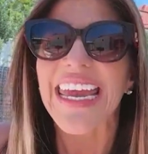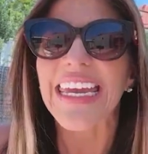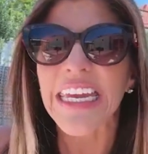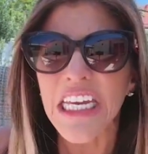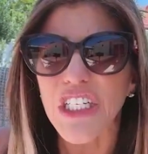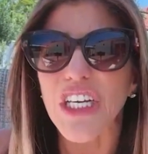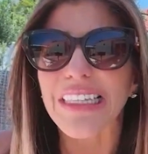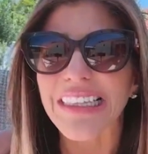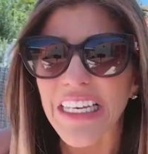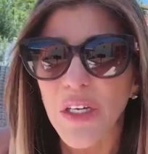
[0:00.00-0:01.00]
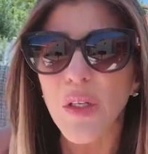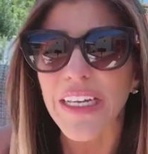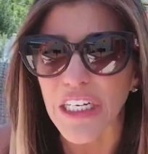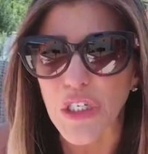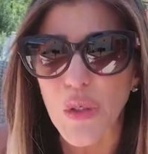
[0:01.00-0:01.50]
Each little
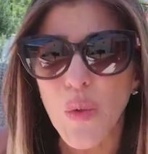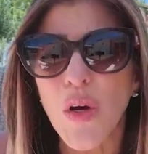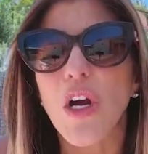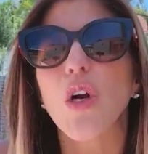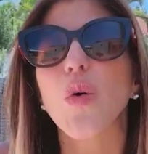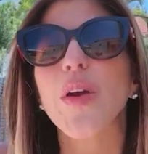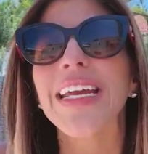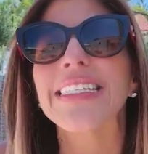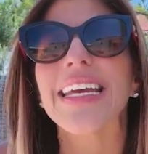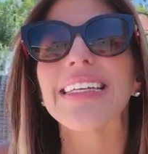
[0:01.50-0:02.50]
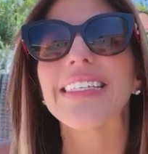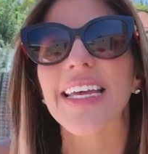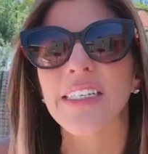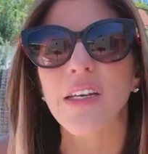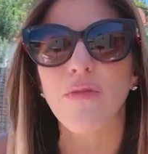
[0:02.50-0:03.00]
issue creates a
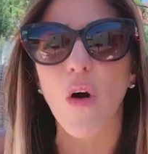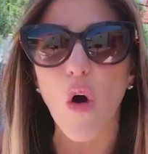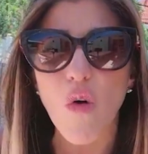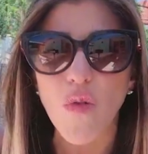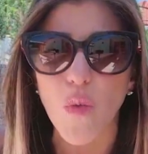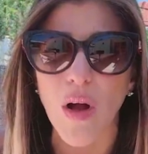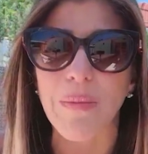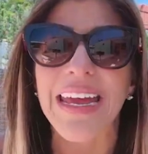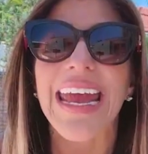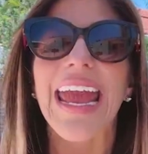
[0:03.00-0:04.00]
sense of overwhelm